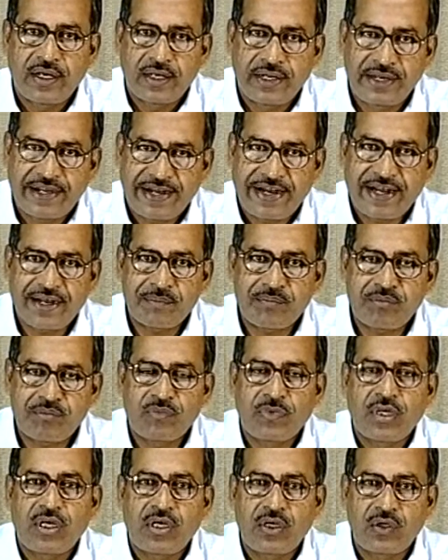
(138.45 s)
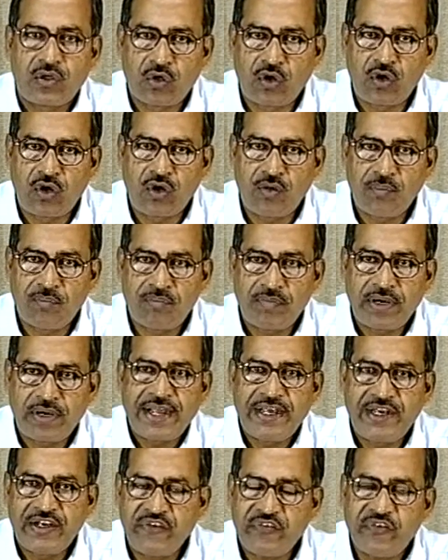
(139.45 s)
RAM, ROM
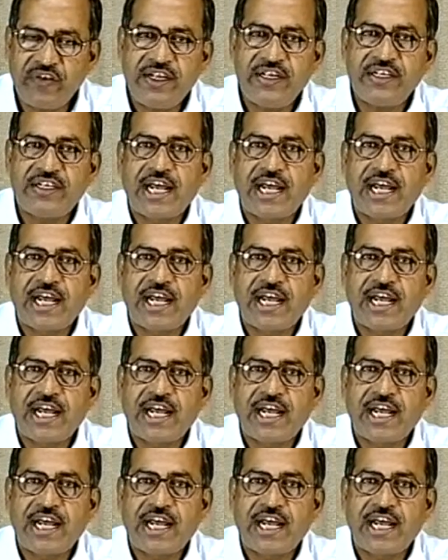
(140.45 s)
and different